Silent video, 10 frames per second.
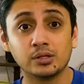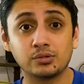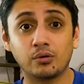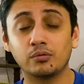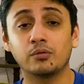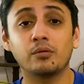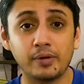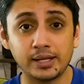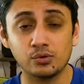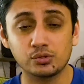So
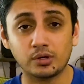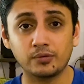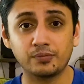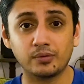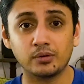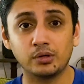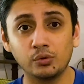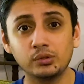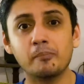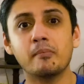when you sort of
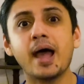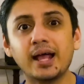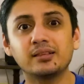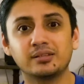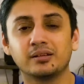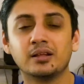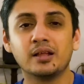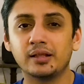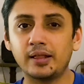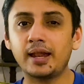do the
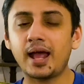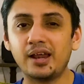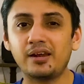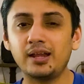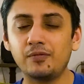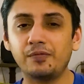math, then I really